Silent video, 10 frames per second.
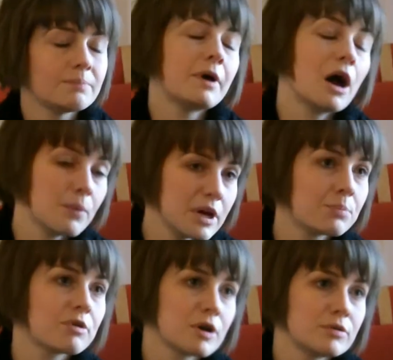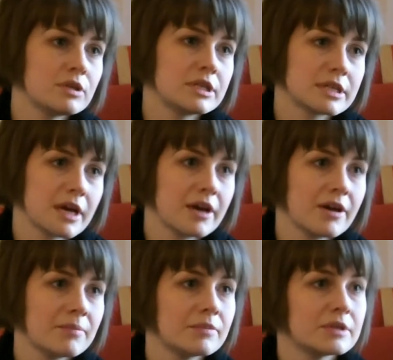How we approached
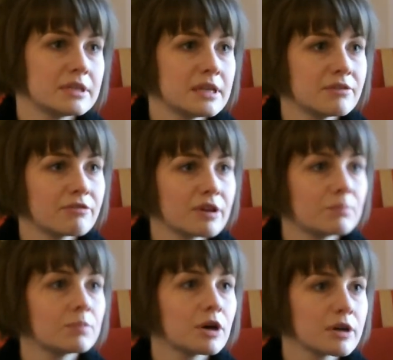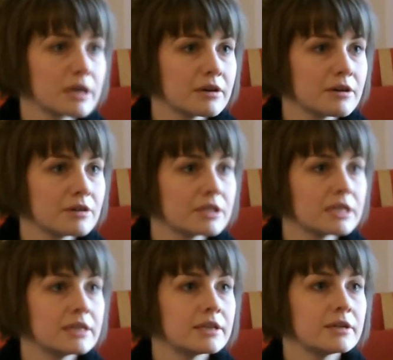delivering blogging
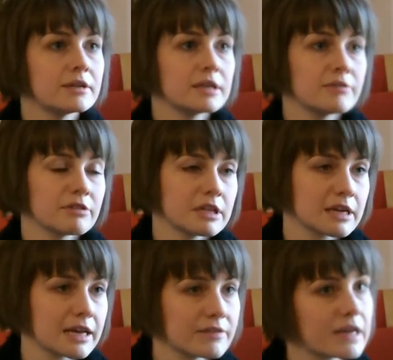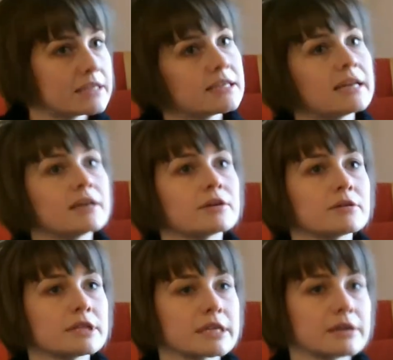courses and delivering the kind of like
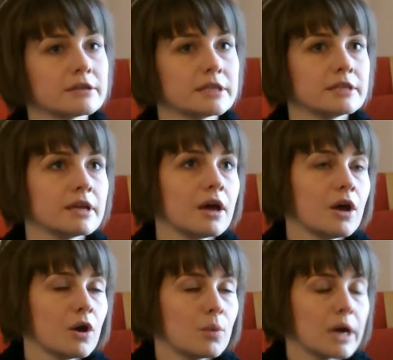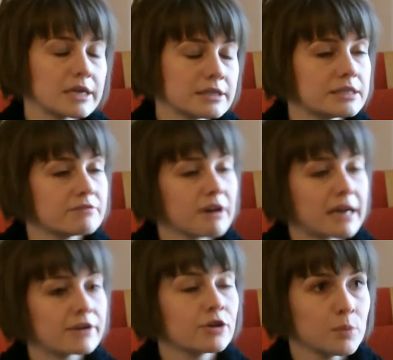technical skills is we actually
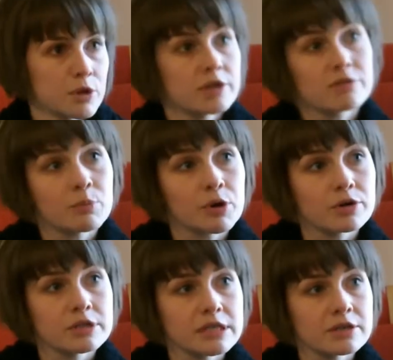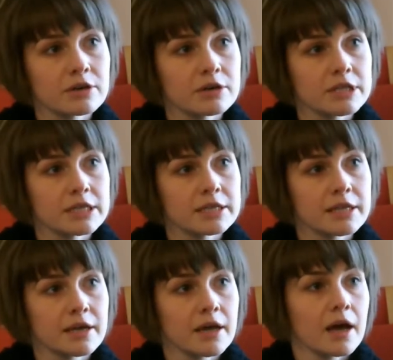ran community reporting
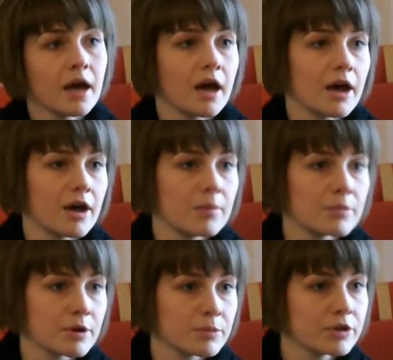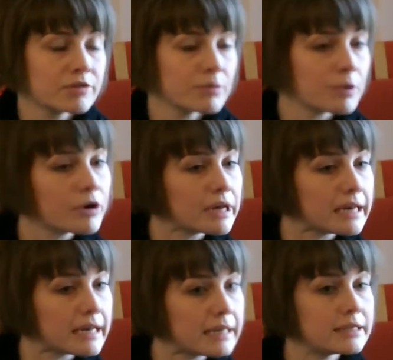courses. Community
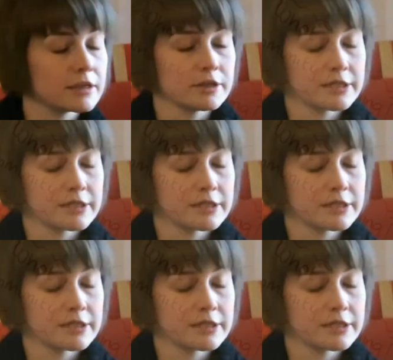reporting is a